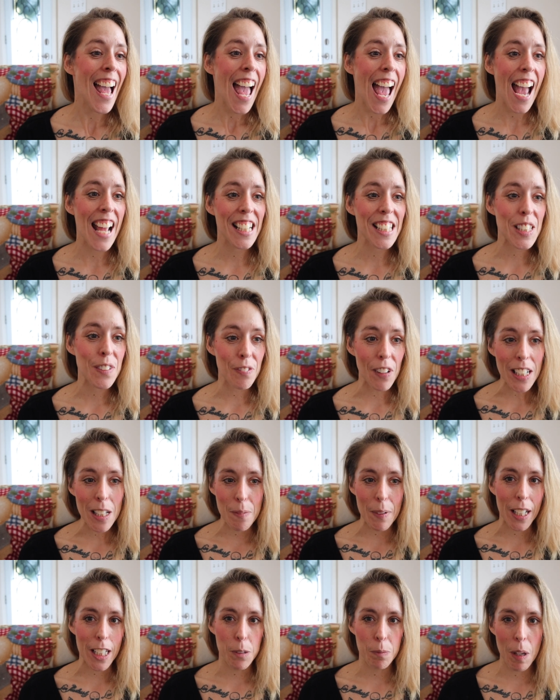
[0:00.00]
And it's funny
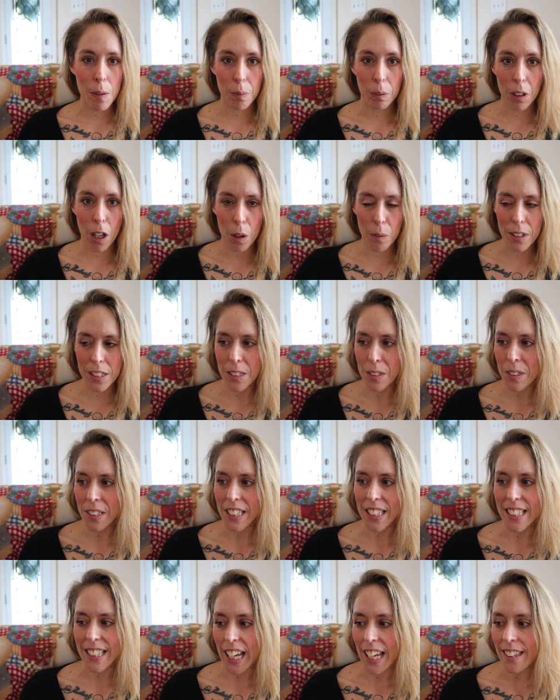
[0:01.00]
because people always used
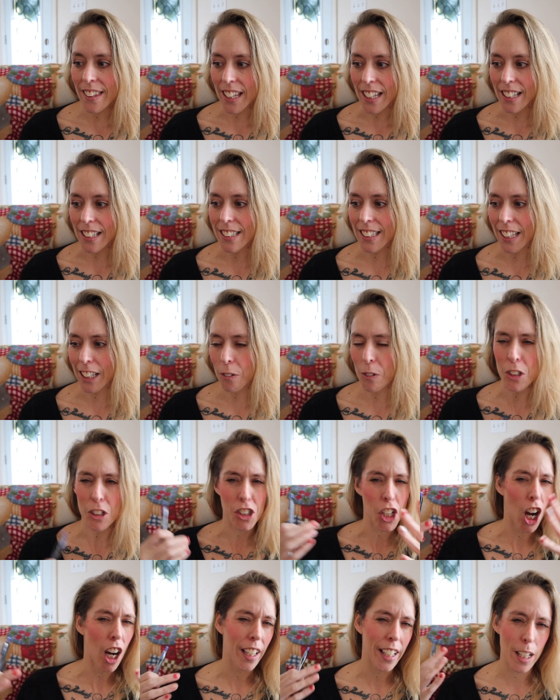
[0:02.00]
to say things like, when you're
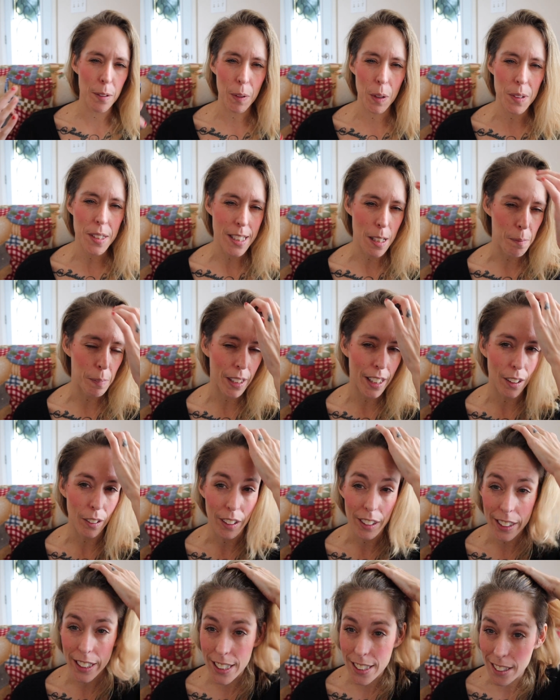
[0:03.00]
talking about somebody, or
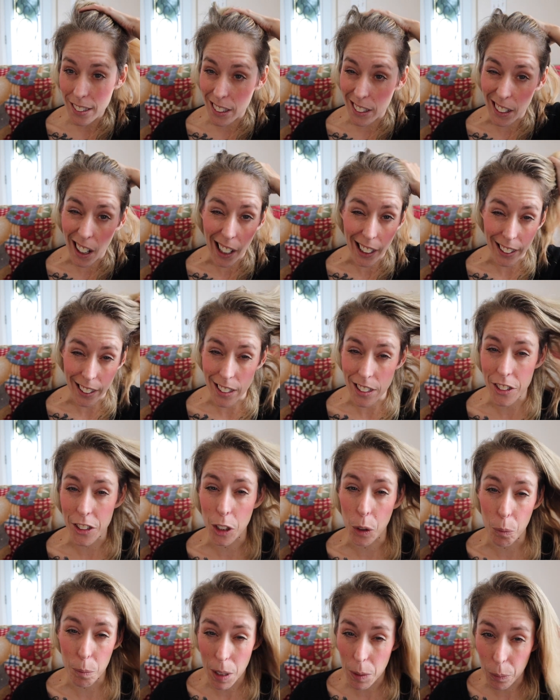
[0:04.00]
at least in the nineties, you
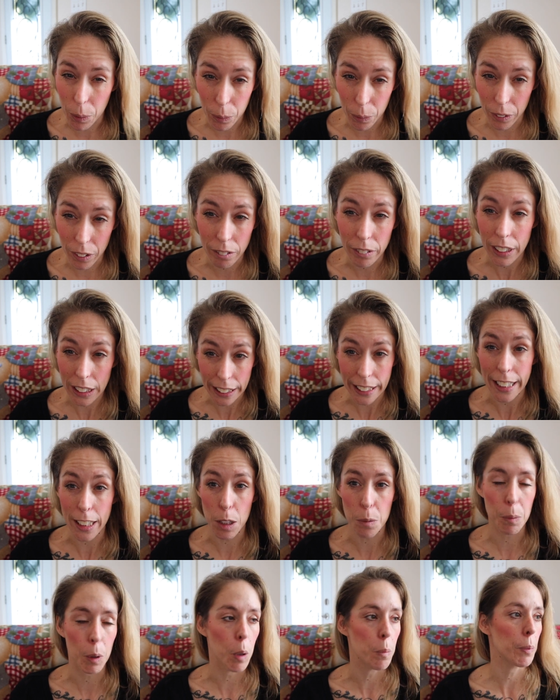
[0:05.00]
know, when people were really
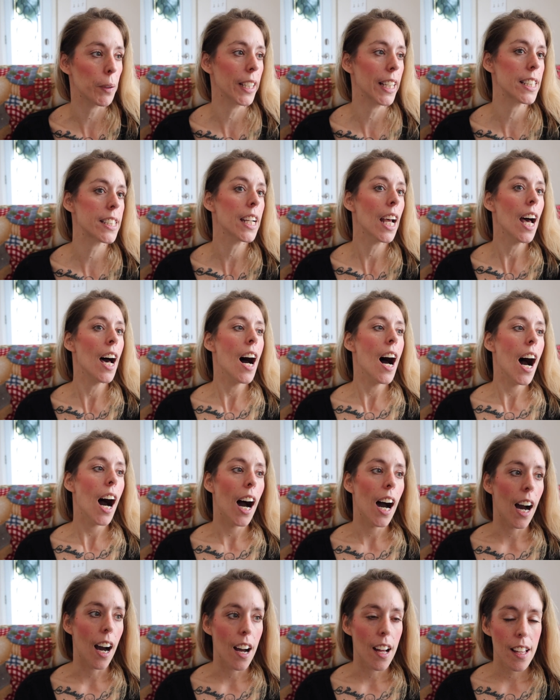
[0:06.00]
inappropriate,
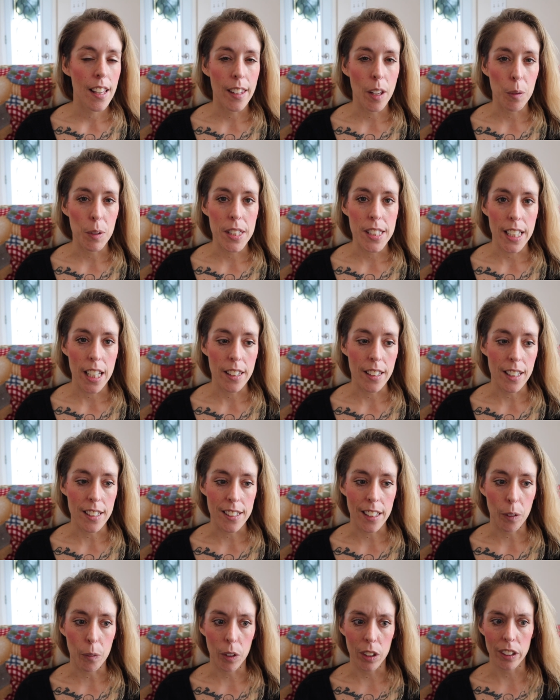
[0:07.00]
uh, they would say things
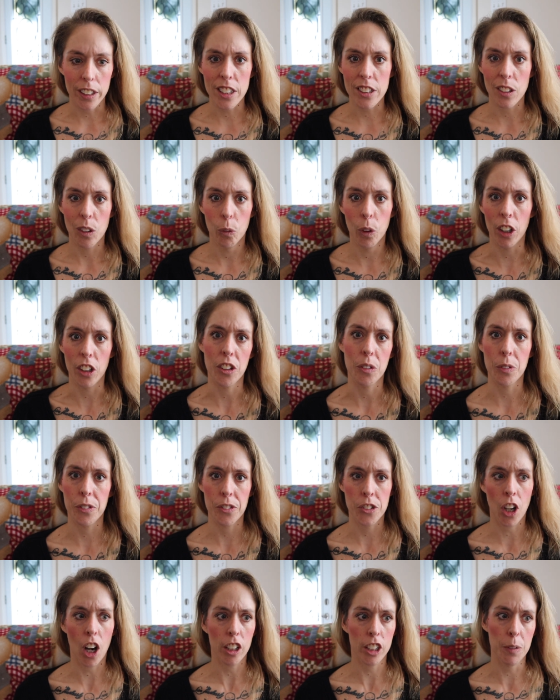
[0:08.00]
like, well, at least, what, are you
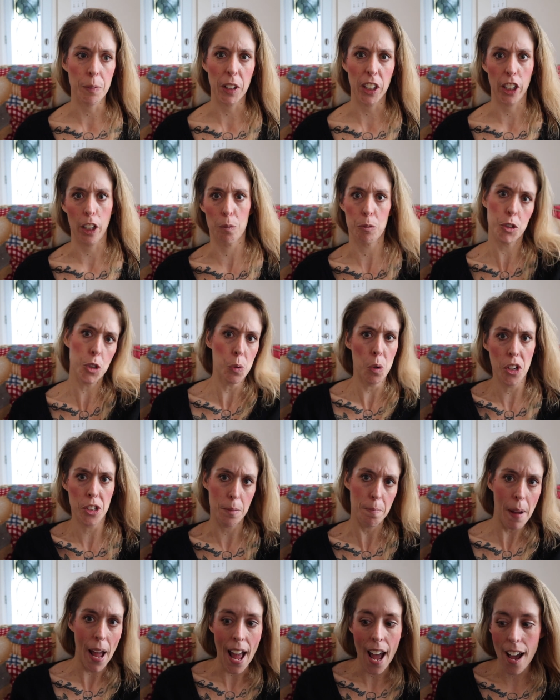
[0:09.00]
talking to me like I'm two
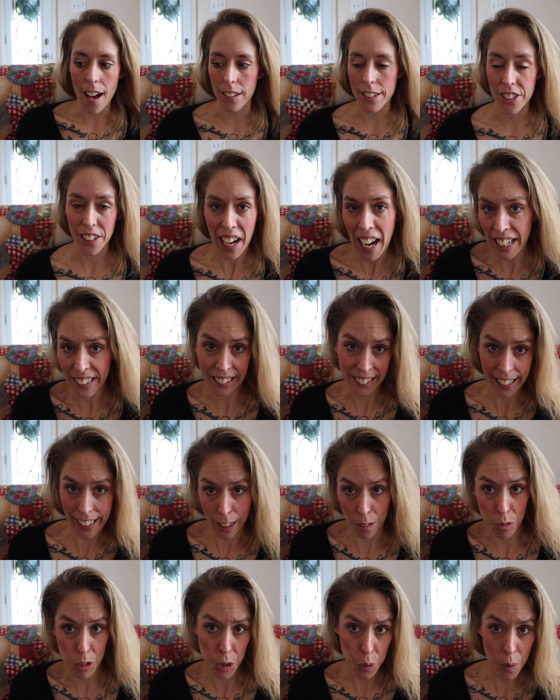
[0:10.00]
hundred pounds? You're acting
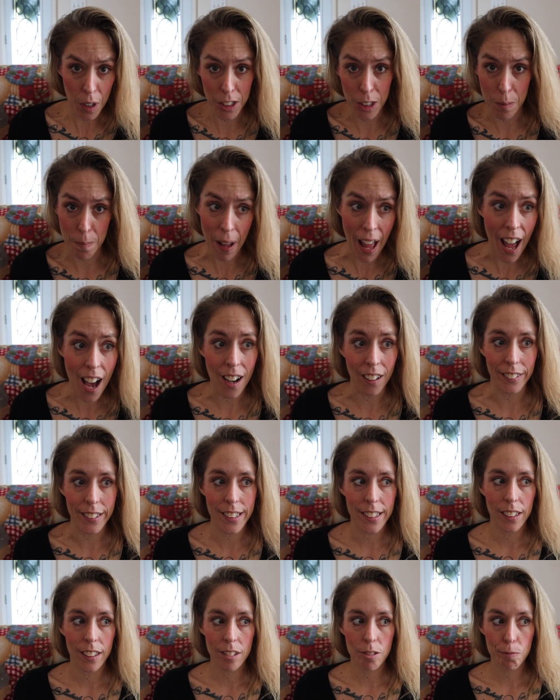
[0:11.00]
like I'm two hundred
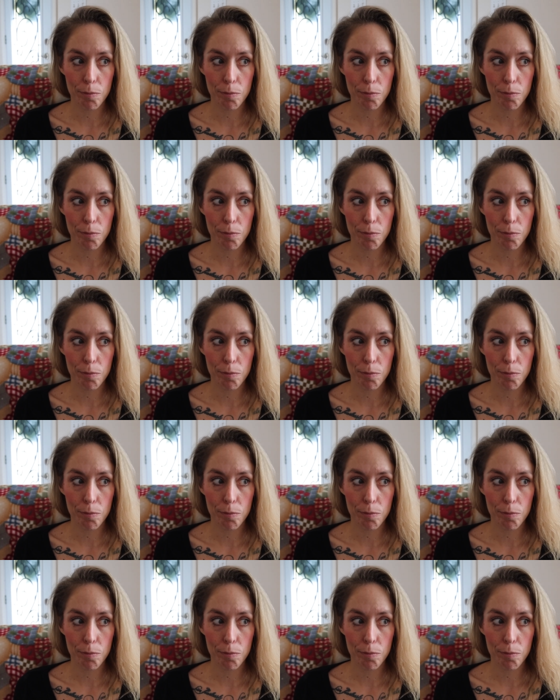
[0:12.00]
pounds.